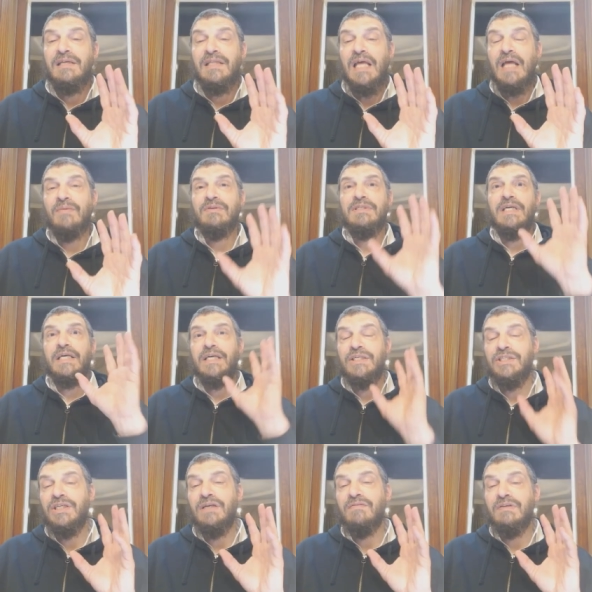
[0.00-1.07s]
That was their
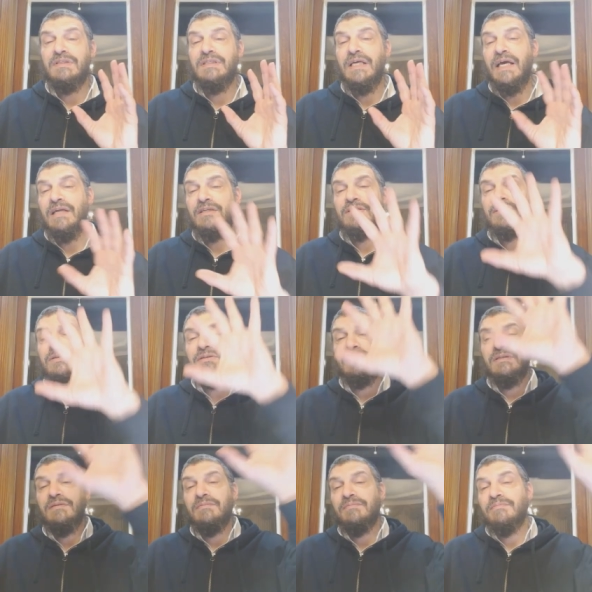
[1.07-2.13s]
chashivas. They had a
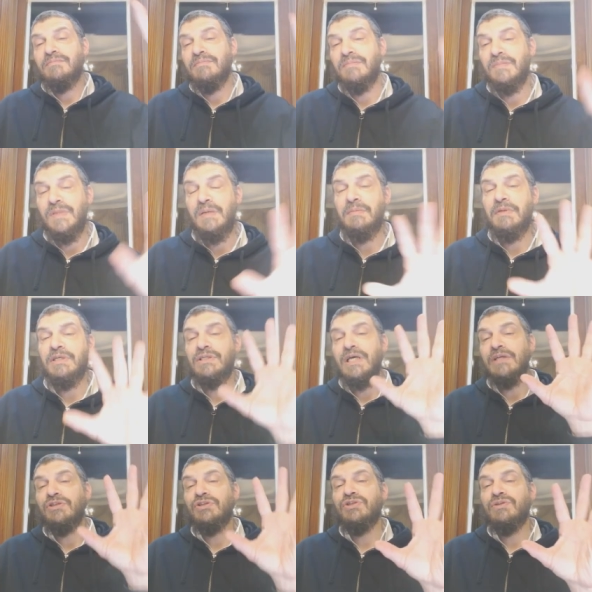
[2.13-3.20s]
certain image
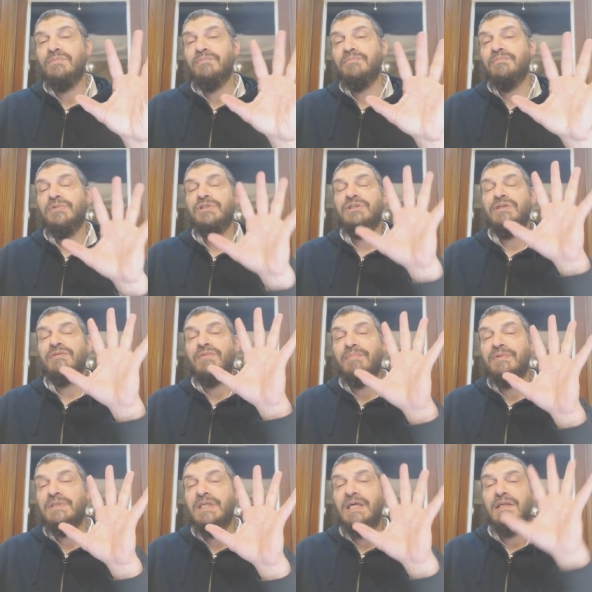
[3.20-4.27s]
that
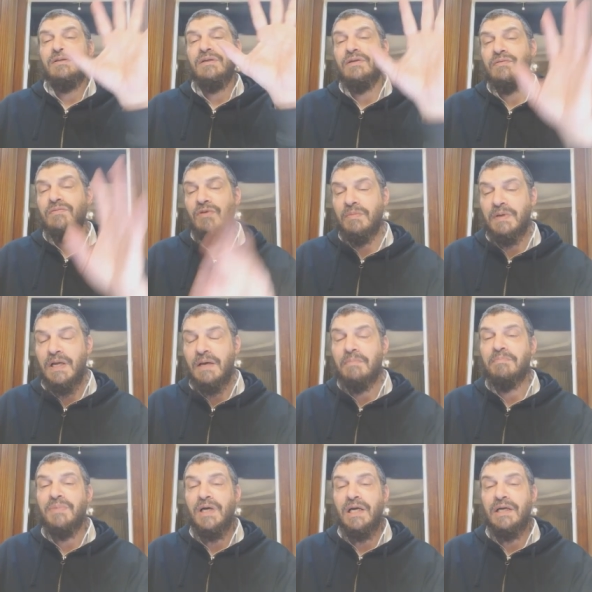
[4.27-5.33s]
represented the Roman
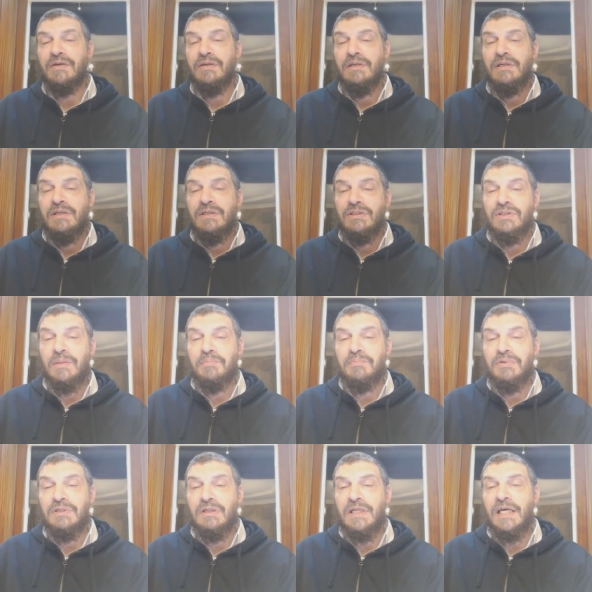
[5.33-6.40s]
Empire. So they
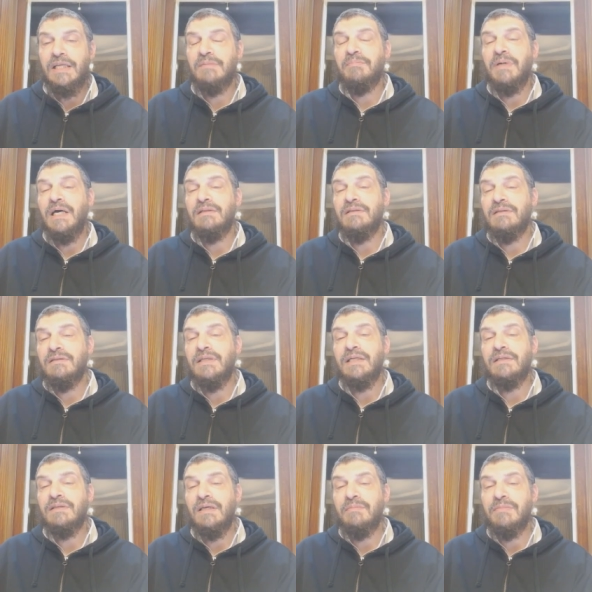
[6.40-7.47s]
put on that pot
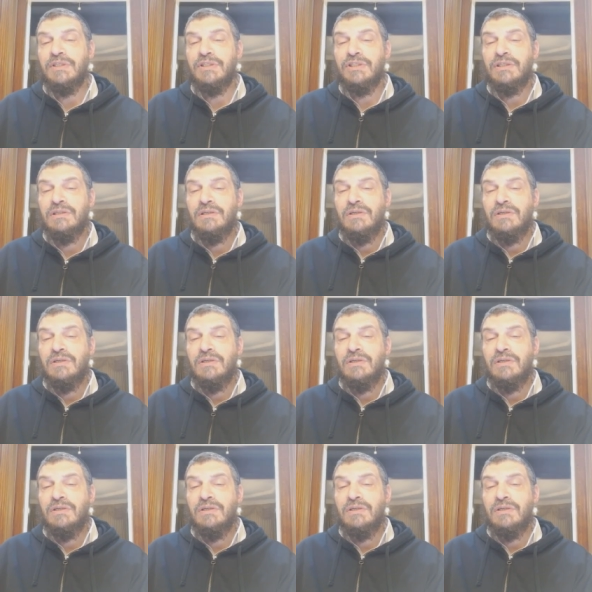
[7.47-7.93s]
that image.